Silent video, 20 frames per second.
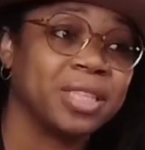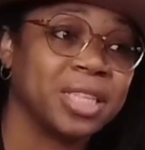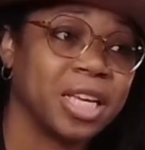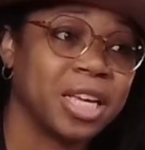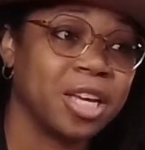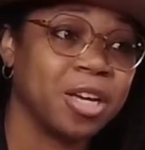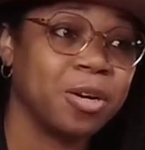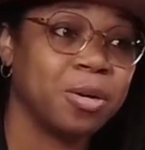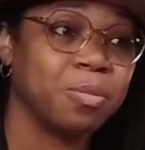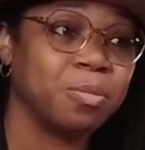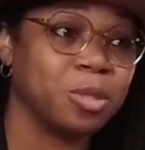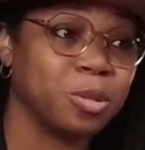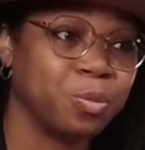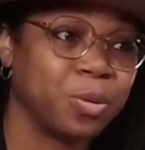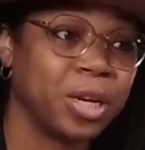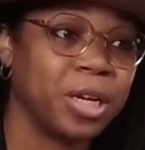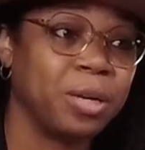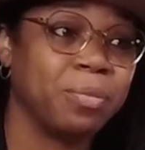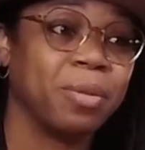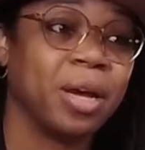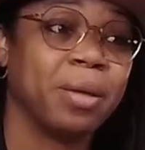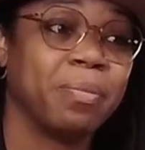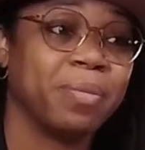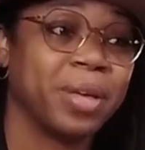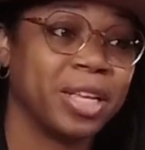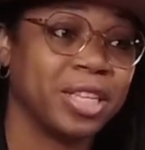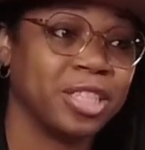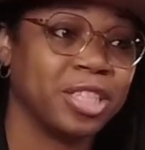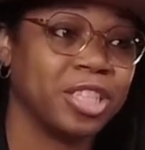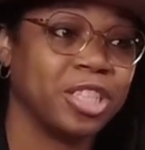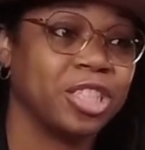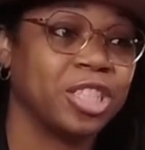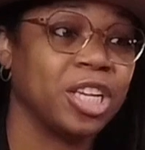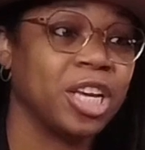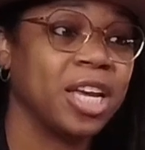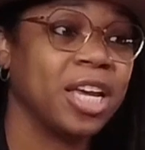to help spread my message